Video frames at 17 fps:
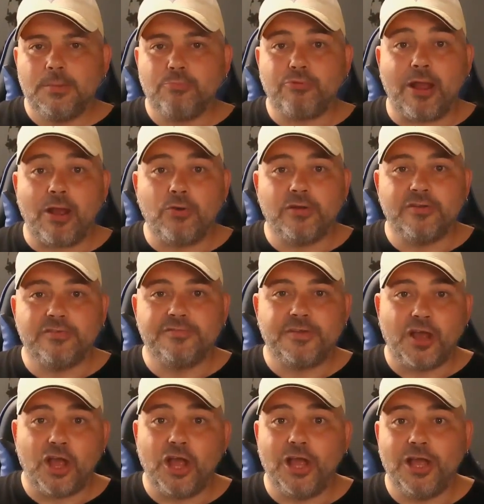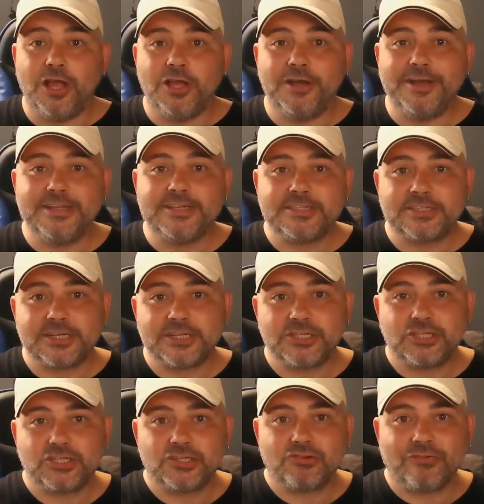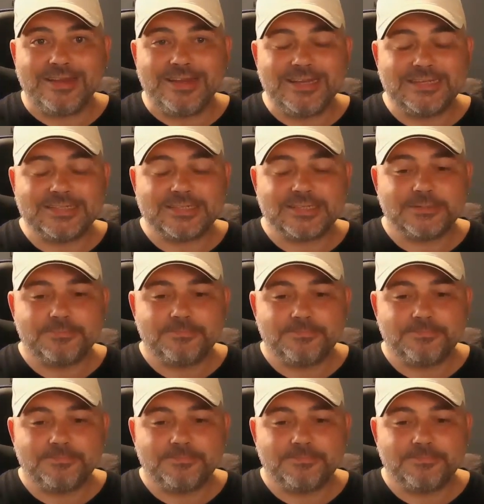Brown of Ernest Street